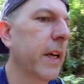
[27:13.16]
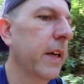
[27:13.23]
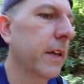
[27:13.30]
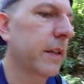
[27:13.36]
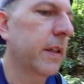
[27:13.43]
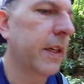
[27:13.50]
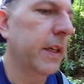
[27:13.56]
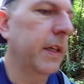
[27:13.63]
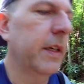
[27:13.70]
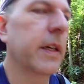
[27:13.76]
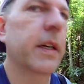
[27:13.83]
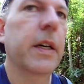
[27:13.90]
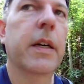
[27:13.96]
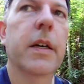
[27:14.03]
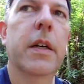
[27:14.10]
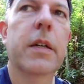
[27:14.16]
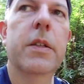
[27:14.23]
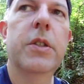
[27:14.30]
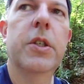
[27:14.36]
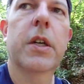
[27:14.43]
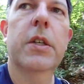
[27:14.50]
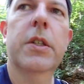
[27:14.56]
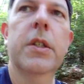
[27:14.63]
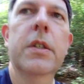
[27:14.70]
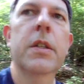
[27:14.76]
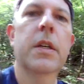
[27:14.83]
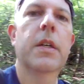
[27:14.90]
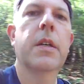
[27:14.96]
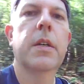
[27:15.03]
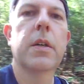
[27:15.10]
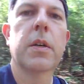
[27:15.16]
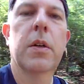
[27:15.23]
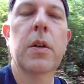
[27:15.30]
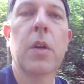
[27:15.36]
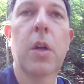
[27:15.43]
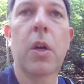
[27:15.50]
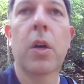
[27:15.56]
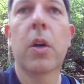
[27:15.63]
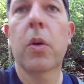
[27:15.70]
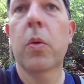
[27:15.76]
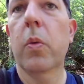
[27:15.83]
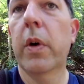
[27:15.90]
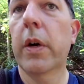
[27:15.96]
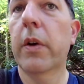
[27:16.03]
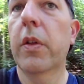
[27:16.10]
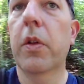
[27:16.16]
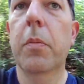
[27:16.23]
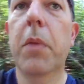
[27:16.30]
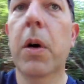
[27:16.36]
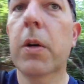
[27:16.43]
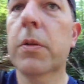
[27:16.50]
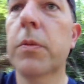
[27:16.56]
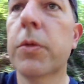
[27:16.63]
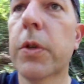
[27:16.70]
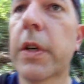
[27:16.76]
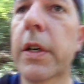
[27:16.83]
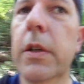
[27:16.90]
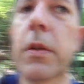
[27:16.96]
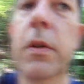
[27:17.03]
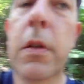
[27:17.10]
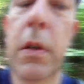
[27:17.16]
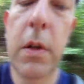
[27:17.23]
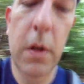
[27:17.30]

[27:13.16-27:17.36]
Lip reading: down at the junction where the Bartram Trail